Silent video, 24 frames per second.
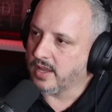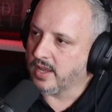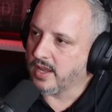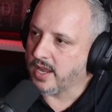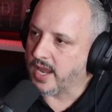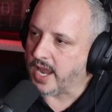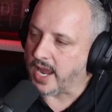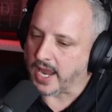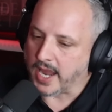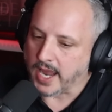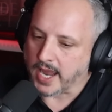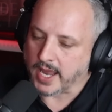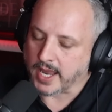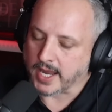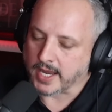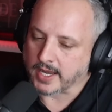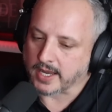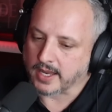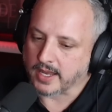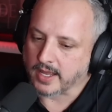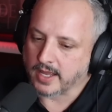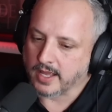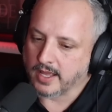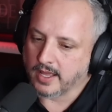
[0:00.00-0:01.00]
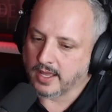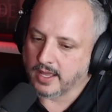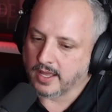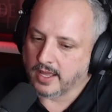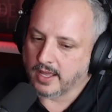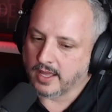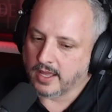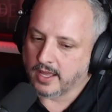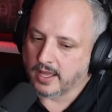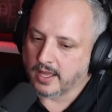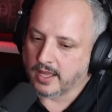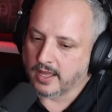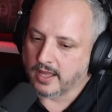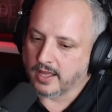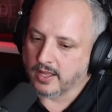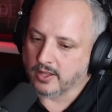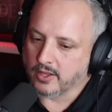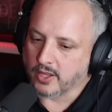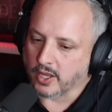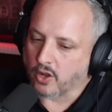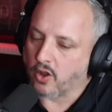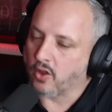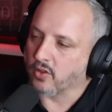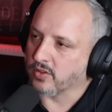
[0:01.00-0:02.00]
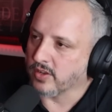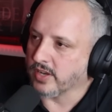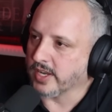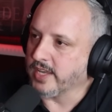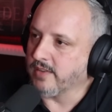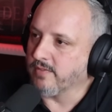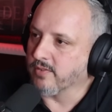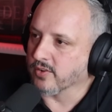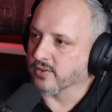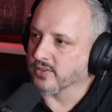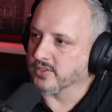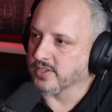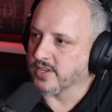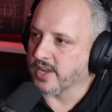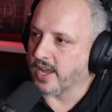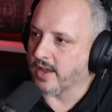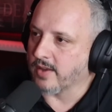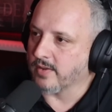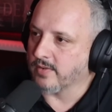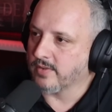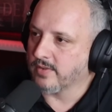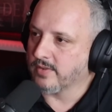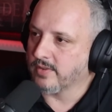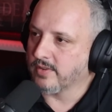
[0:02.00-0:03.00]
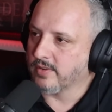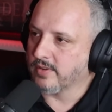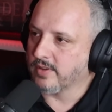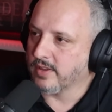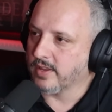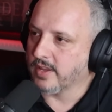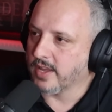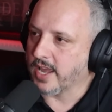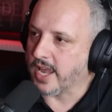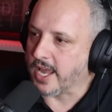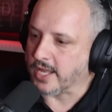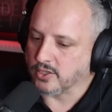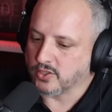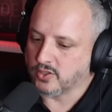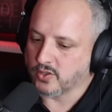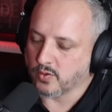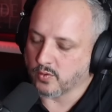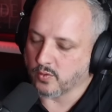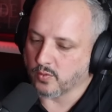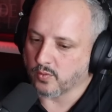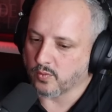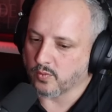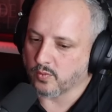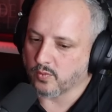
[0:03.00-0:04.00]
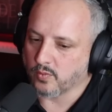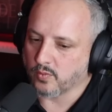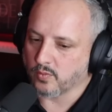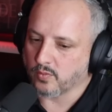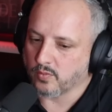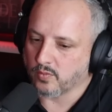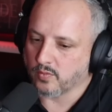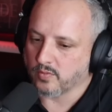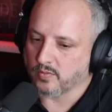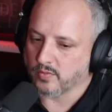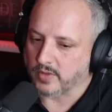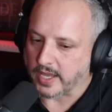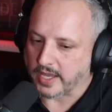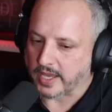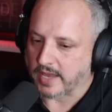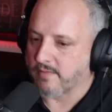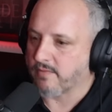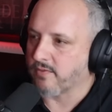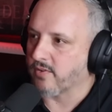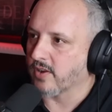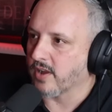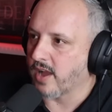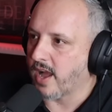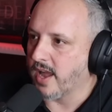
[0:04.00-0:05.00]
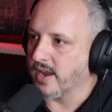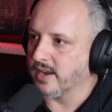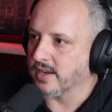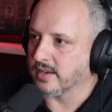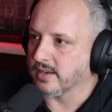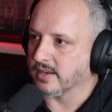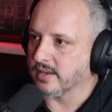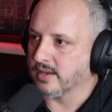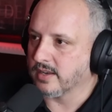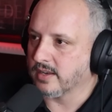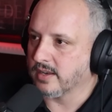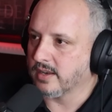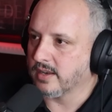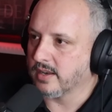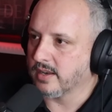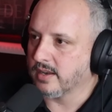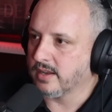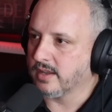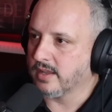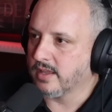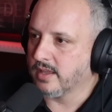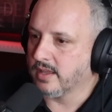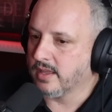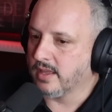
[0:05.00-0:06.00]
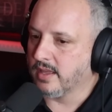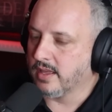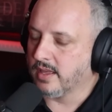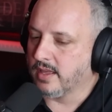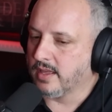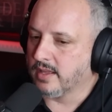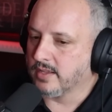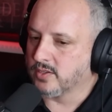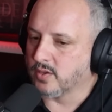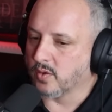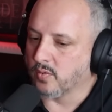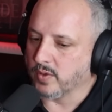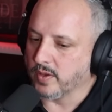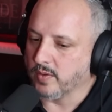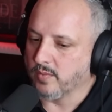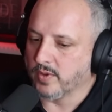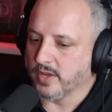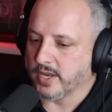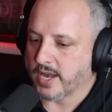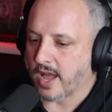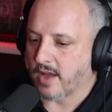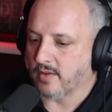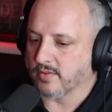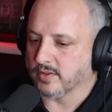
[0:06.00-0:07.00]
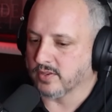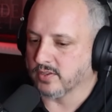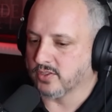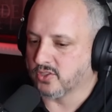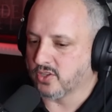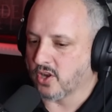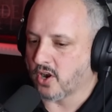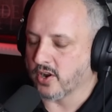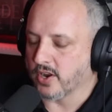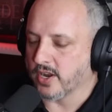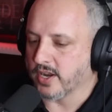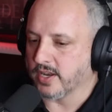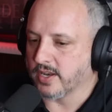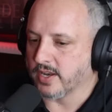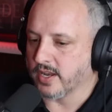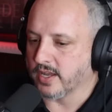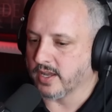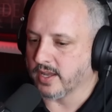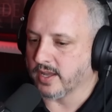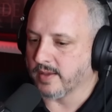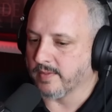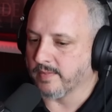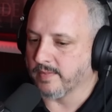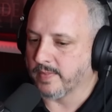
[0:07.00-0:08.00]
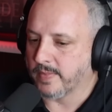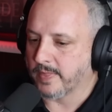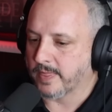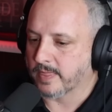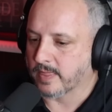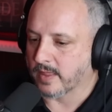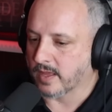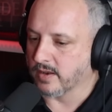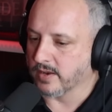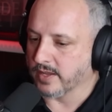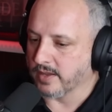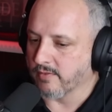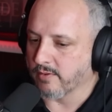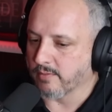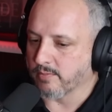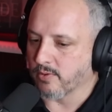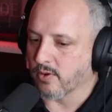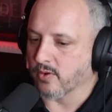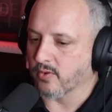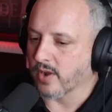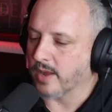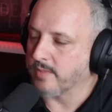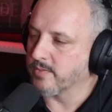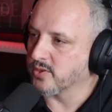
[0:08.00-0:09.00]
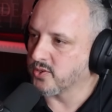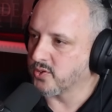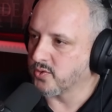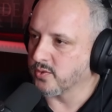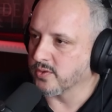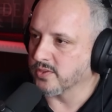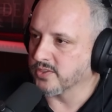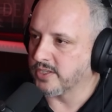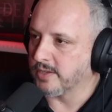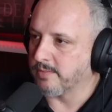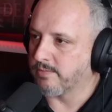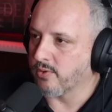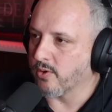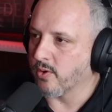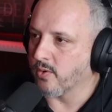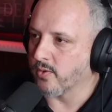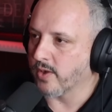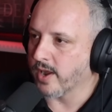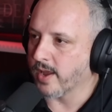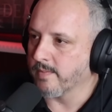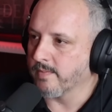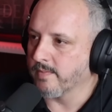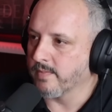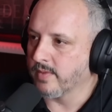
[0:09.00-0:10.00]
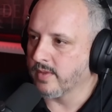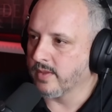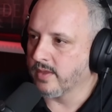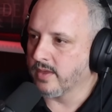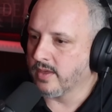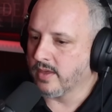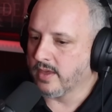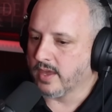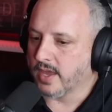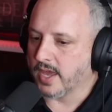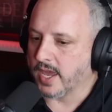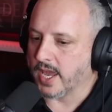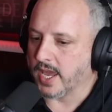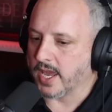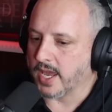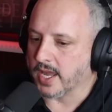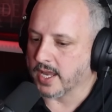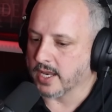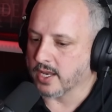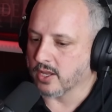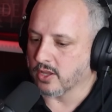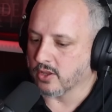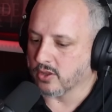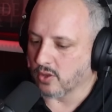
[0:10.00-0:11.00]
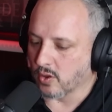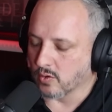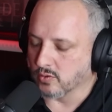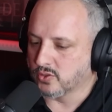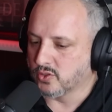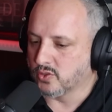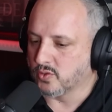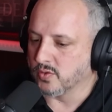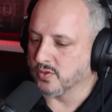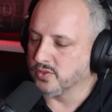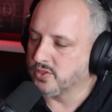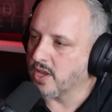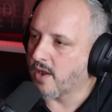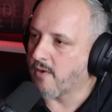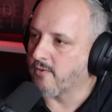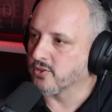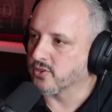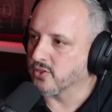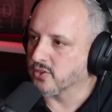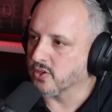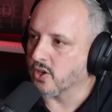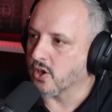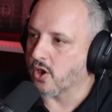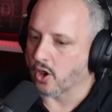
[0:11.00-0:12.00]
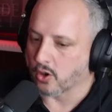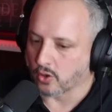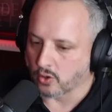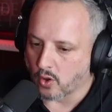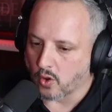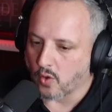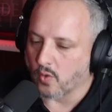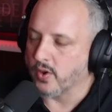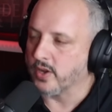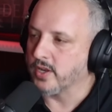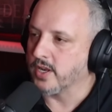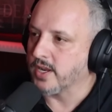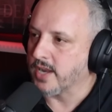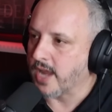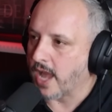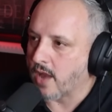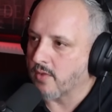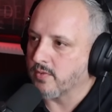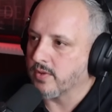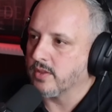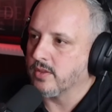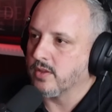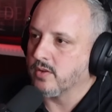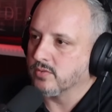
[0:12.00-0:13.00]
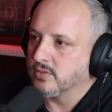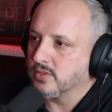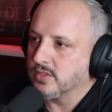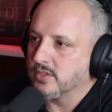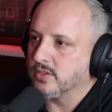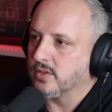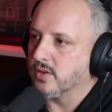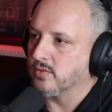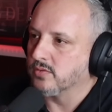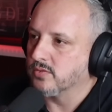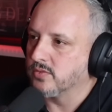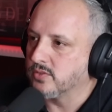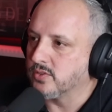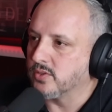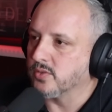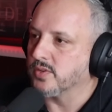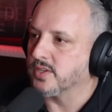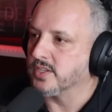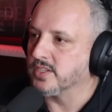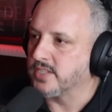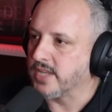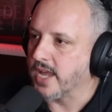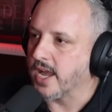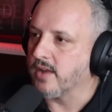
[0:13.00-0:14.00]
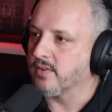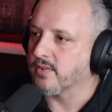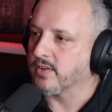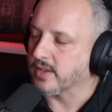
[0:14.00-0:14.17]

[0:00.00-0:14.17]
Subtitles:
And they're called leavers now. And so they get forgotten. So we went out and started the leaver program, the truancy program. And those truancy officers are going and hounding those students down.